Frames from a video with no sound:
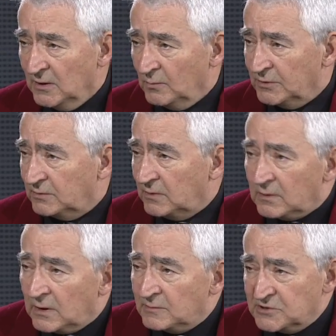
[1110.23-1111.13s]
but
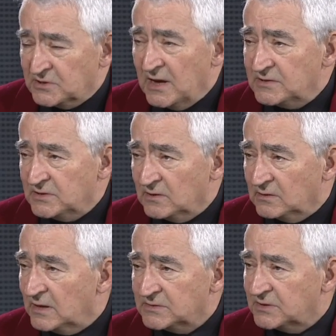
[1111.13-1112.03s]
I'm just guessing that
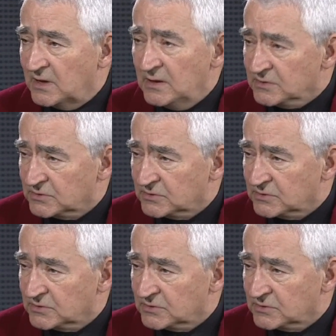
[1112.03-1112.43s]
that's the case.